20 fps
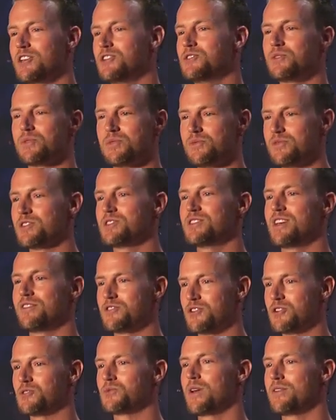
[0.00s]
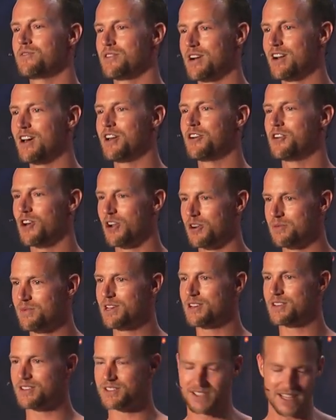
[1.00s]
into a room full of seven year olds waving around hundred dollar
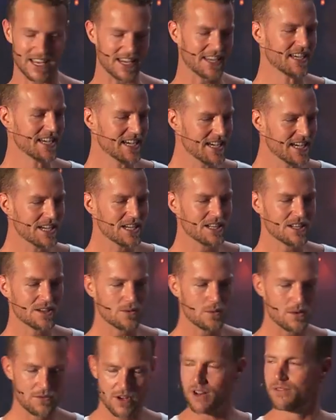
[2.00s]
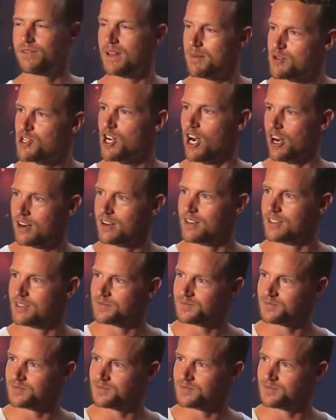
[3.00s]
bills. Like, we've got a flip chart.